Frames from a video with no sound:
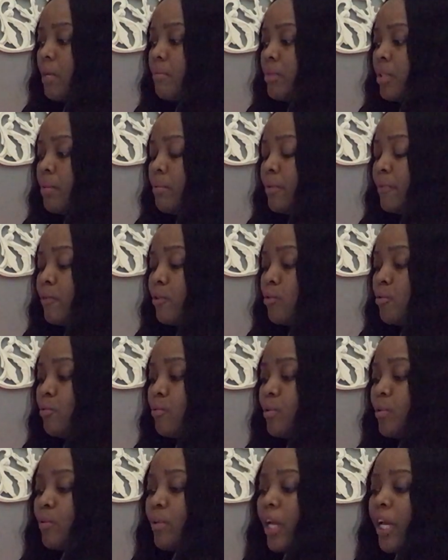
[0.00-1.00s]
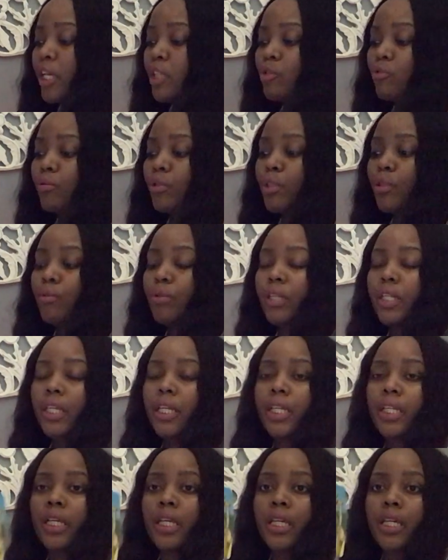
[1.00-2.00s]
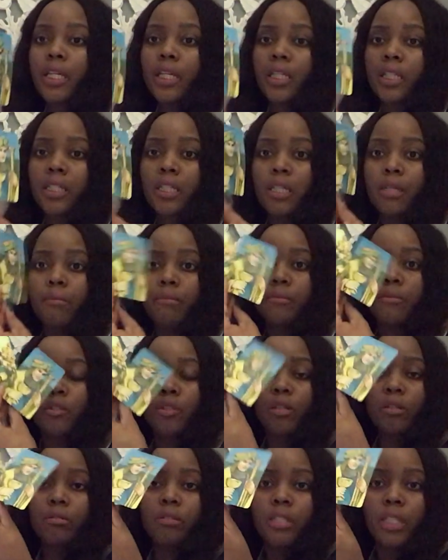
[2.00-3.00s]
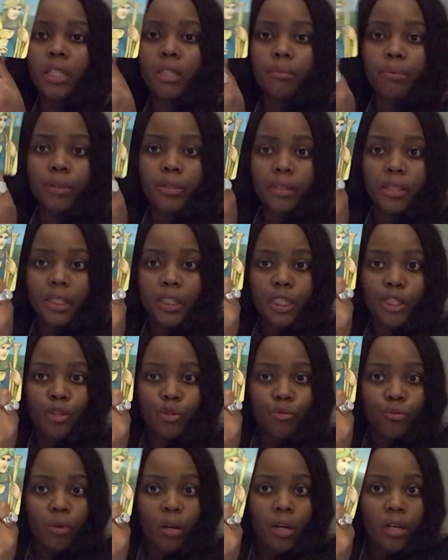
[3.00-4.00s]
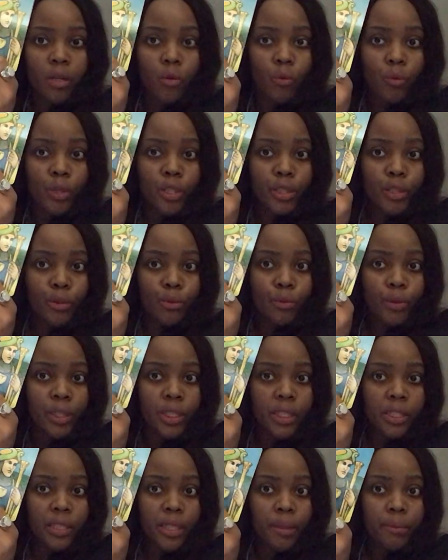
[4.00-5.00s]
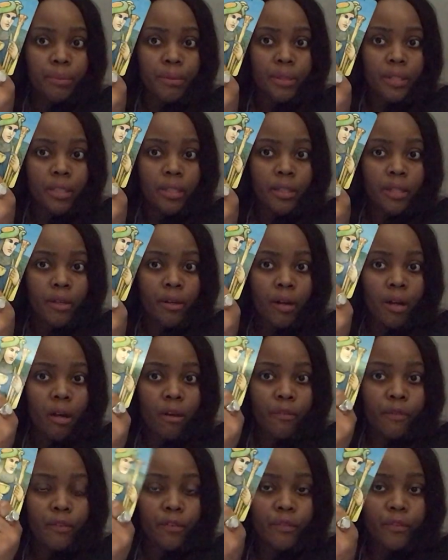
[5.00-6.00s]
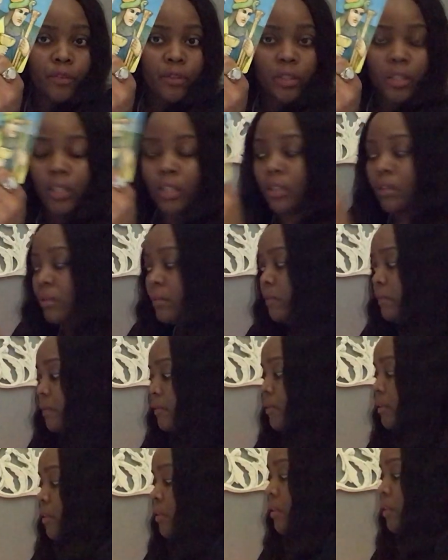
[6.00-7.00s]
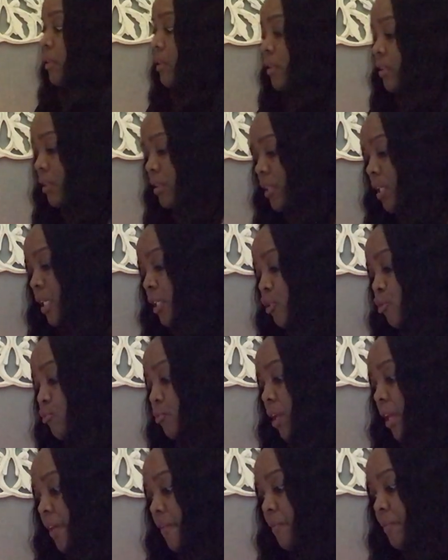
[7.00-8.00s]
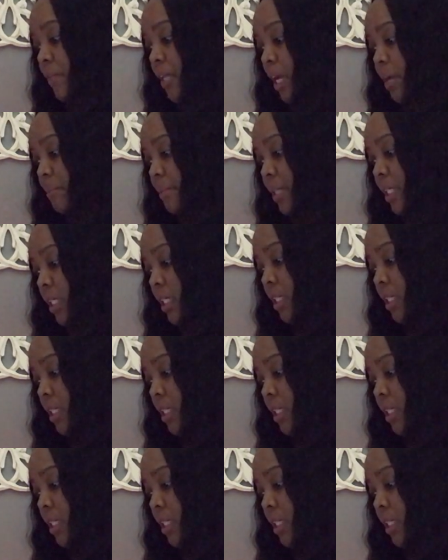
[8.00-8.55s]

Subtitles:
Some of you will actually go ahead and, tell a person that you are going to accept their offer for love that you have not been